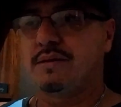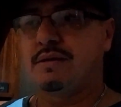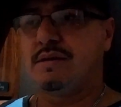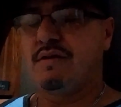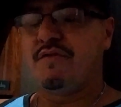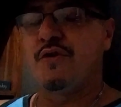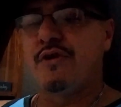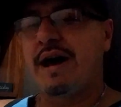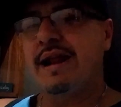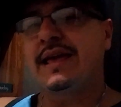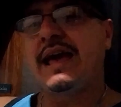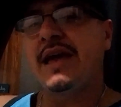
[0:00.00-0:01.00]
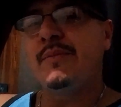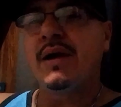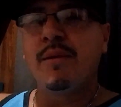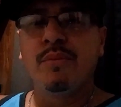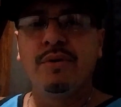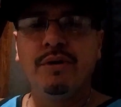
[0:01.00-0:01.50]
if you're not a gang
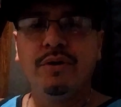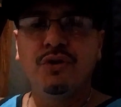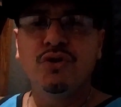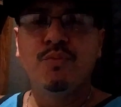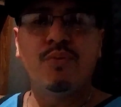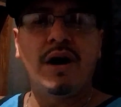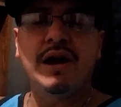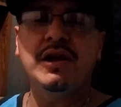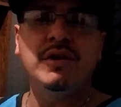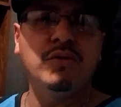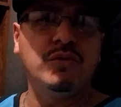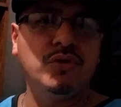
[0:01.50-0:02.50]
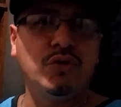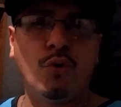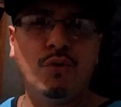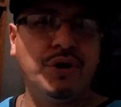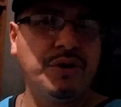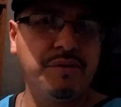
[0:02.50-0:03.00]
member, you probably
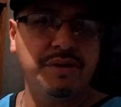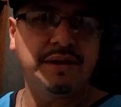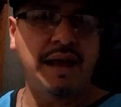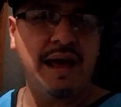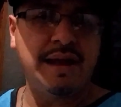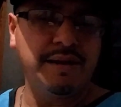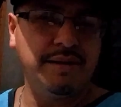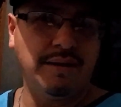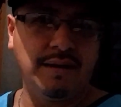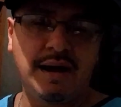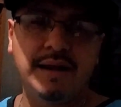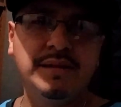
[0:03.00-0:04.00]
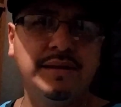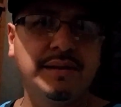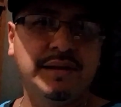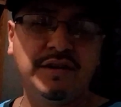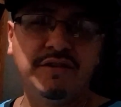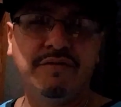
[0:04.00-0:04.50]
don't understand a lot of this
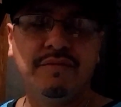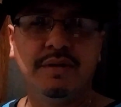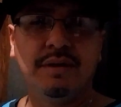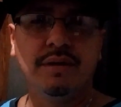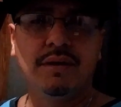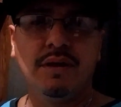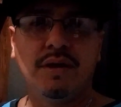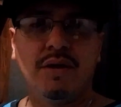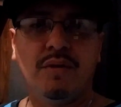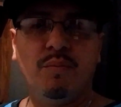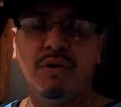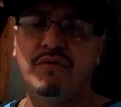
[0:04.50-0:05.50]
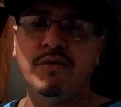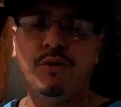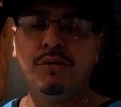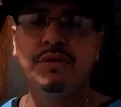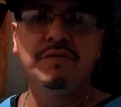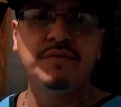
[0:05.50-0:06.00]
stuff. But for
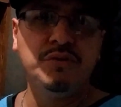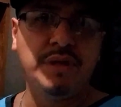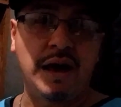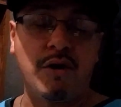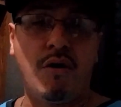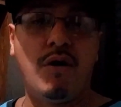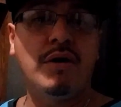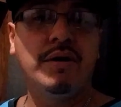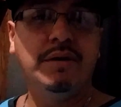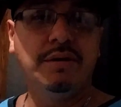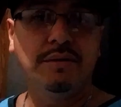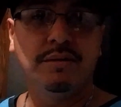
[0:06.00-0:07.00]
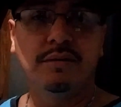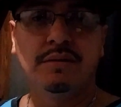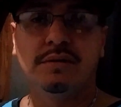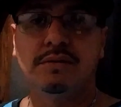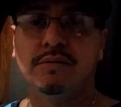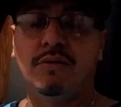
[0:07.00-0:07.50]
those of you that are,
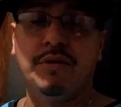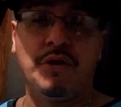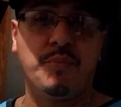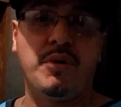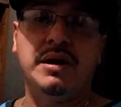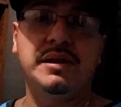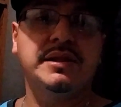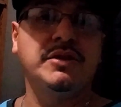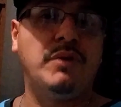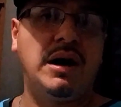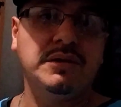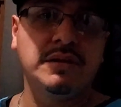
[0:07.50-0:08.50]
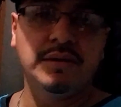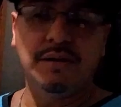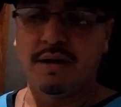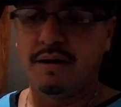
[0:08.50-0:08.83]
or they're probably still out there,